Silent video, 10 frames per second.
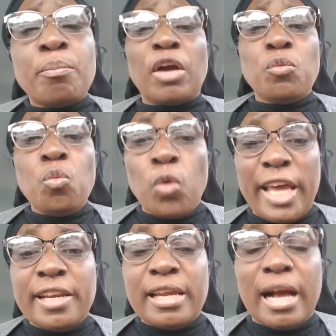but
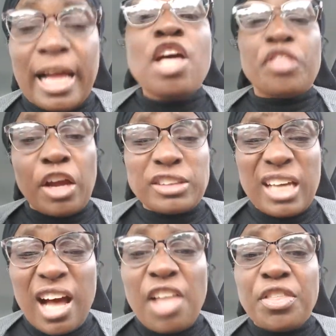when uh, there's
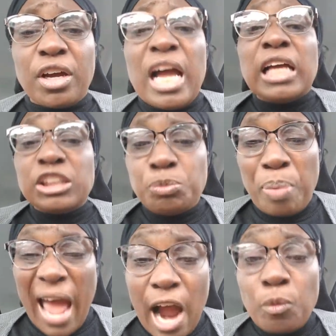other
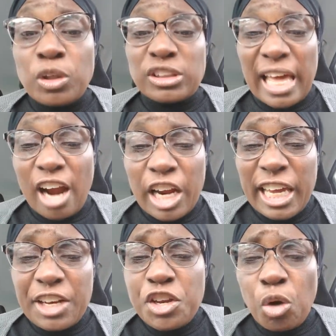powers that are
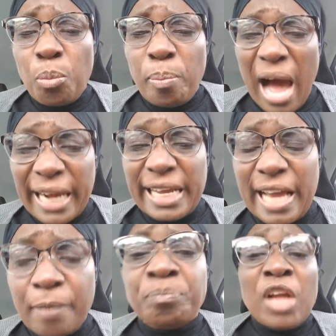in your body,
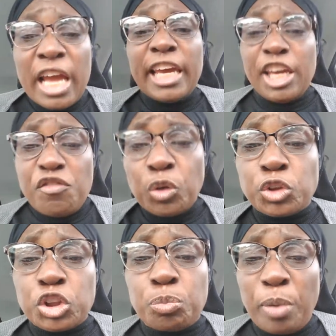um, evil
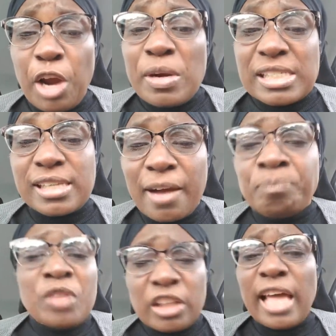spirits um,
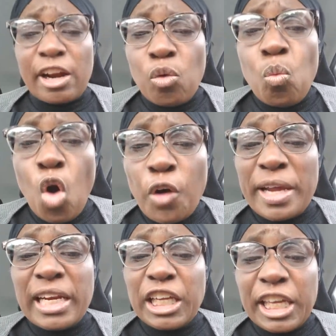that are
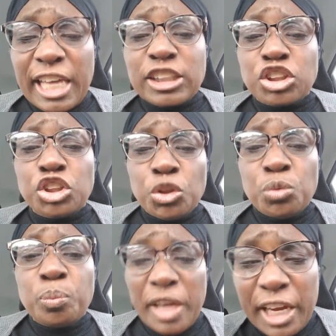warring against
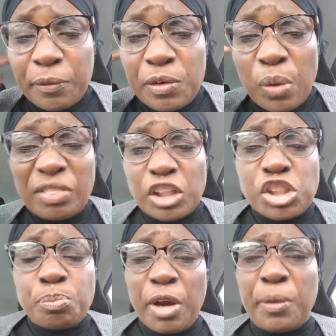you hearing what the
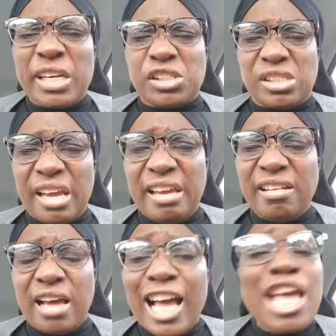Spirit is
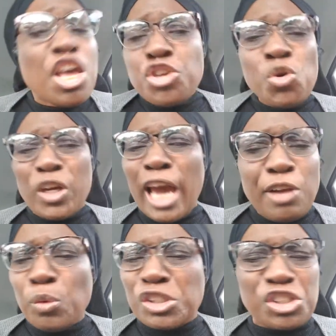saying, uh, you
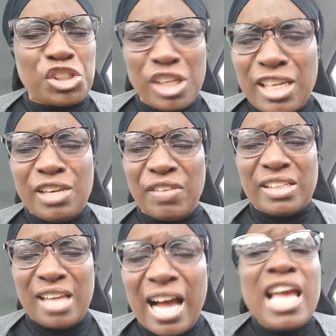can't receive
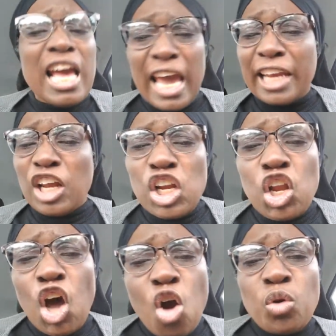it. And the
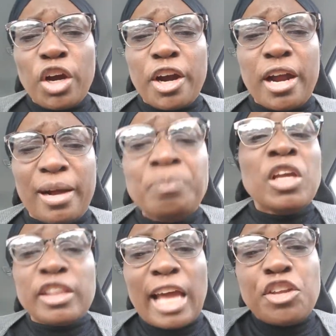longer
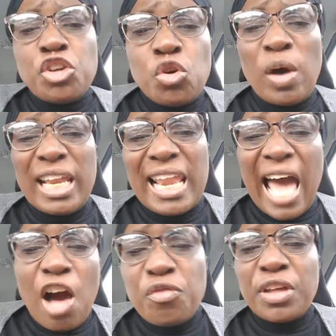that you
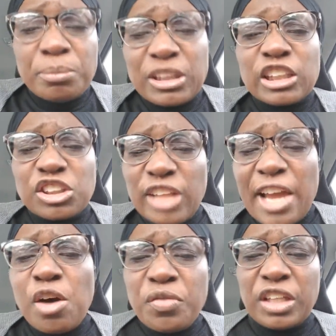allow them to stay
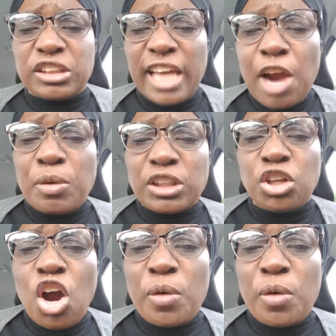on the territory,